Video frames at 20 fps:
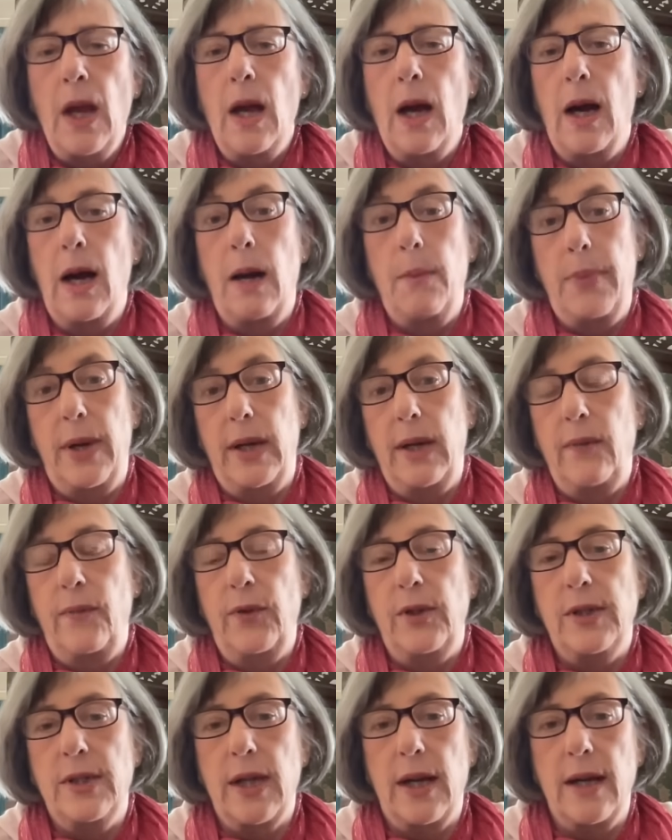Uh, but if
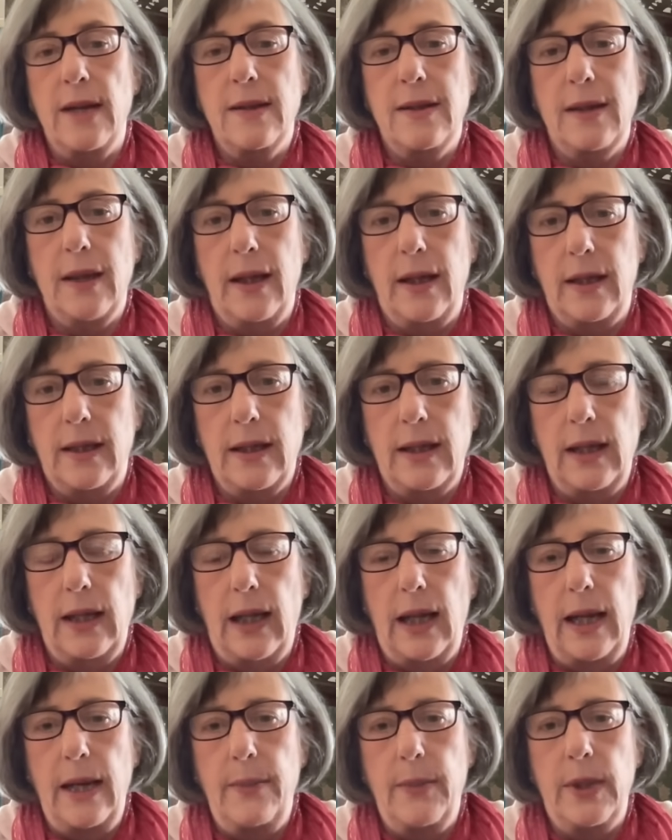it does, uh,
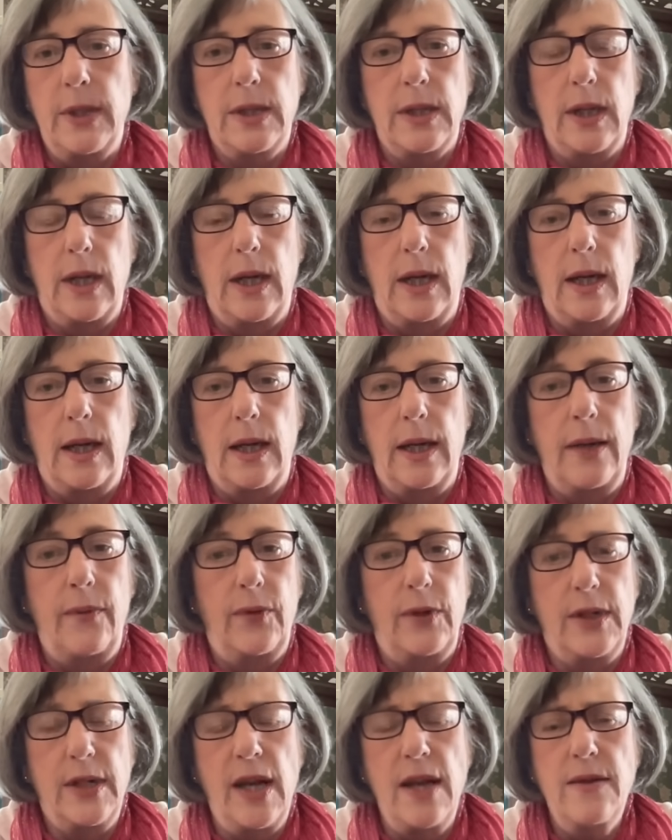claim it. Uh, if
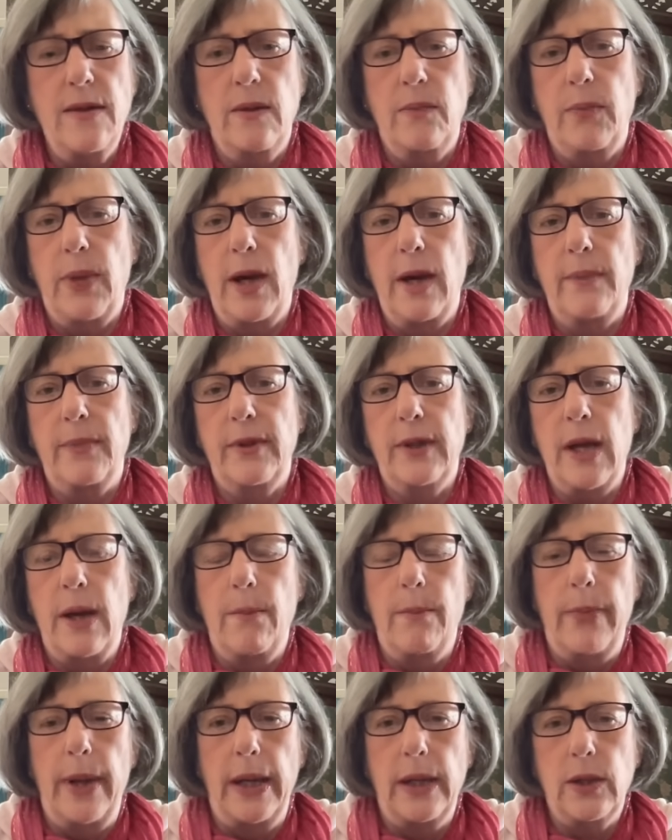it doesn't, perhaps
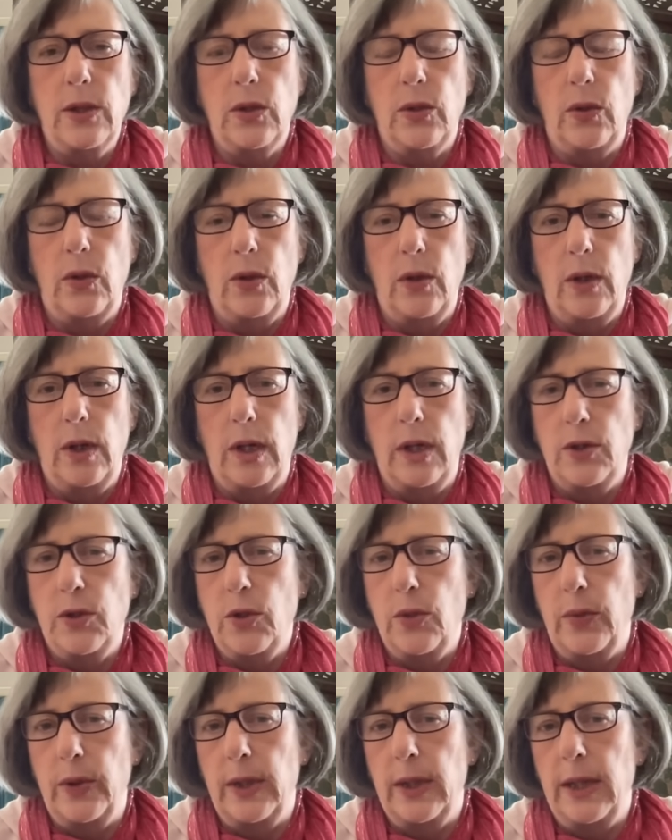come back to, uh,
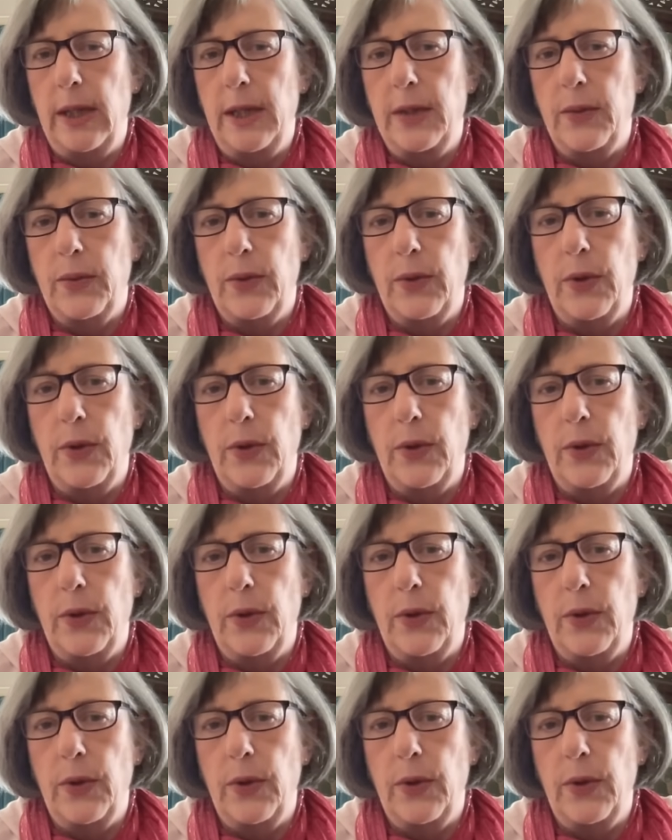to it later